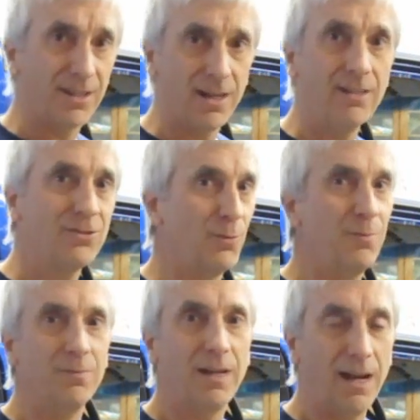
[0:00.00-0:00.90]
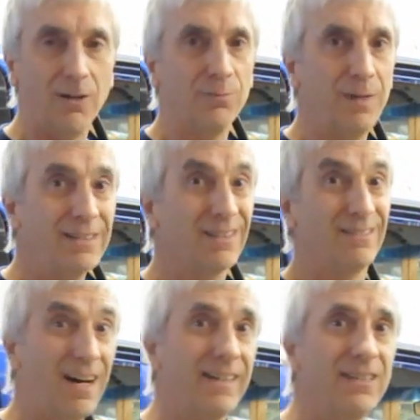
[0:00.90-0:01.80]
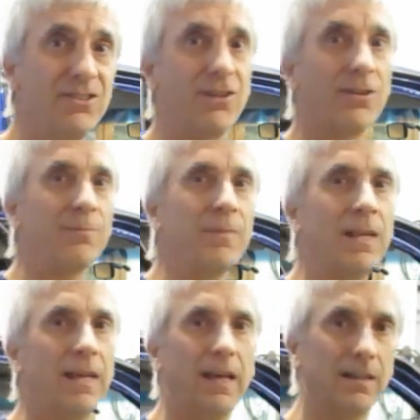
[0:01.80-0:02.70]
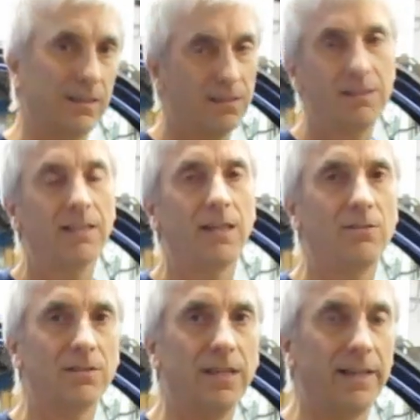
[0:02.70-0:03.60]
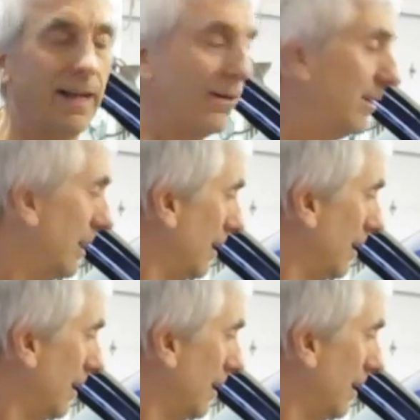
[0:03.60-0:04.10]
the console out makes it a lot easier, and it doesn't take that long to take it out.